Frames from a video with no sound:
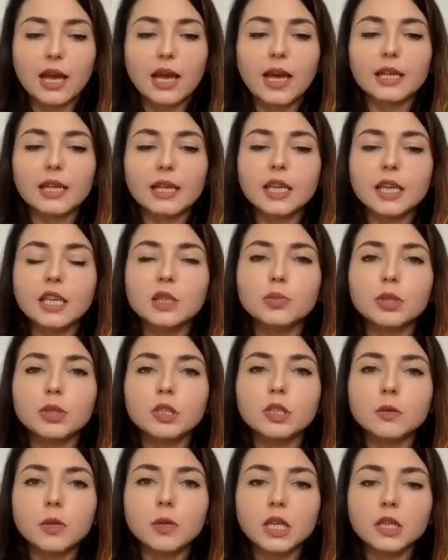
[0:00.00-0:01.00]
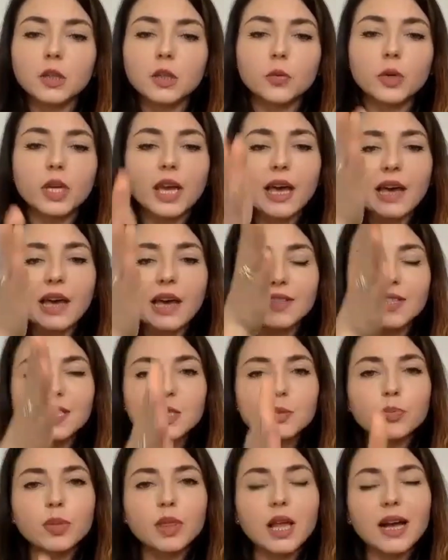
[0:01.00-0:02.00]
and in between we have a
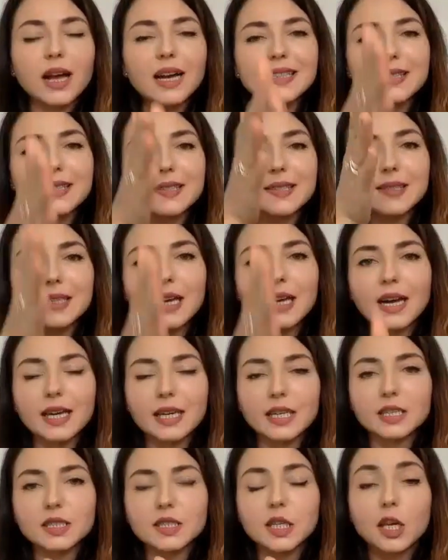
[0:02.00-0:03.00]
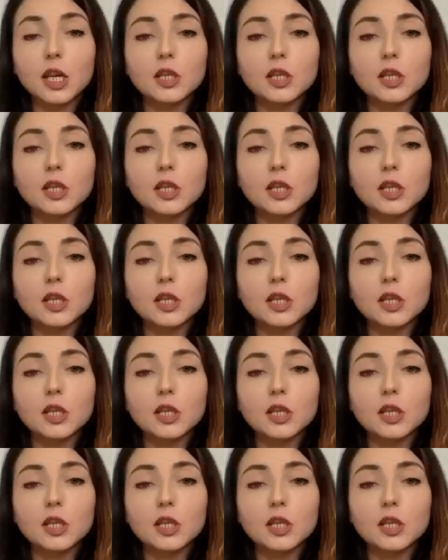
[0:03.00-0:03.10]
splice site.